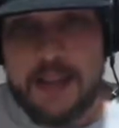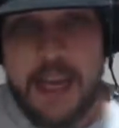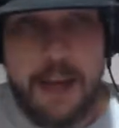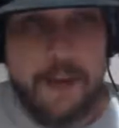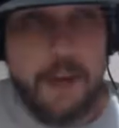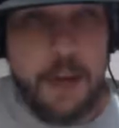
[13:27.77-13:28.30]

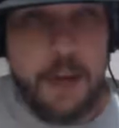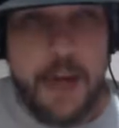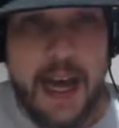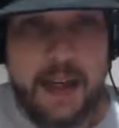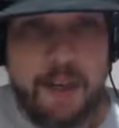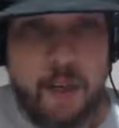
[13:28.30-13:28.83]
Dave, who do you
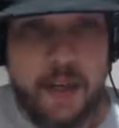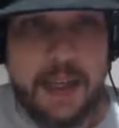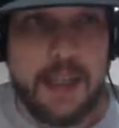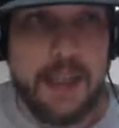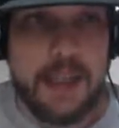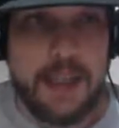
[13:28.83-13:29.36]
have
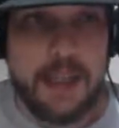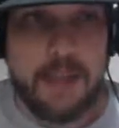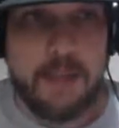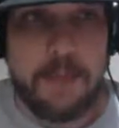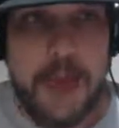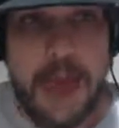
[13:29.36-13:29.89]
winning
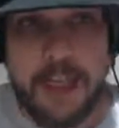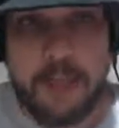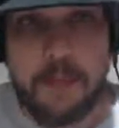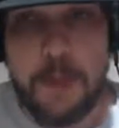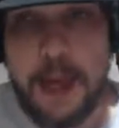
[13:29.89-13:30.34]
this match?